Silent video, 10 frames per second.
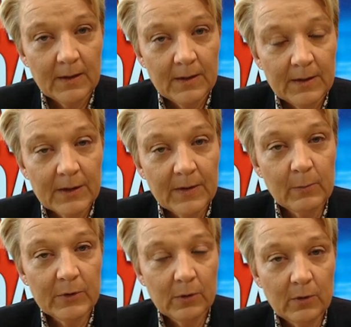So that
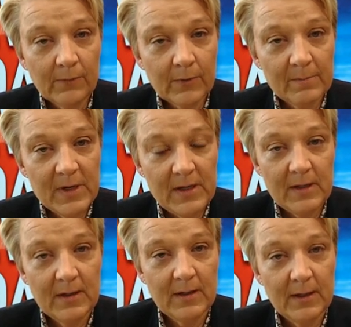was all from
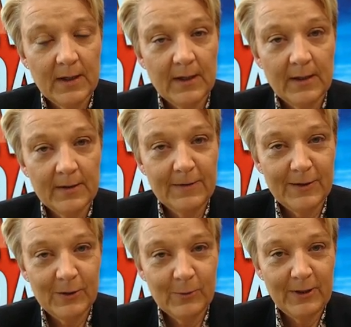me
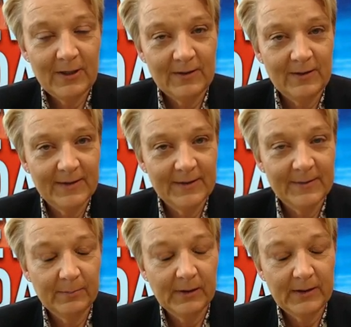this week.
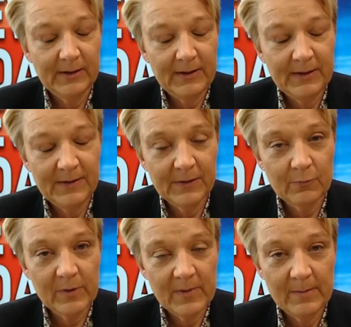Please
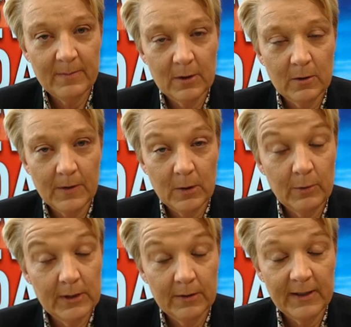remember, although we
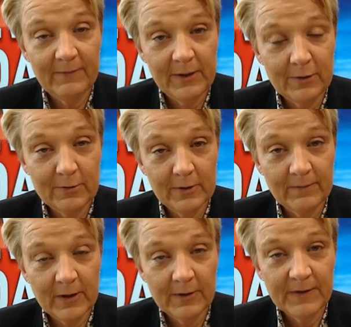don't have any
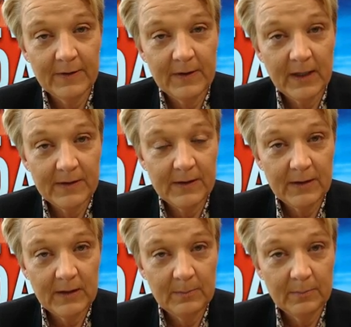coronavirus in the
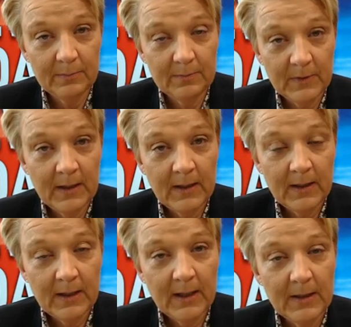ACT,
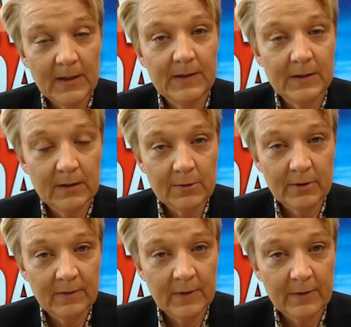there is still
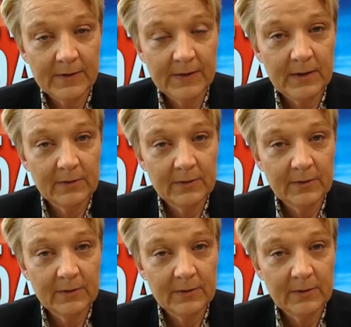coronavirus in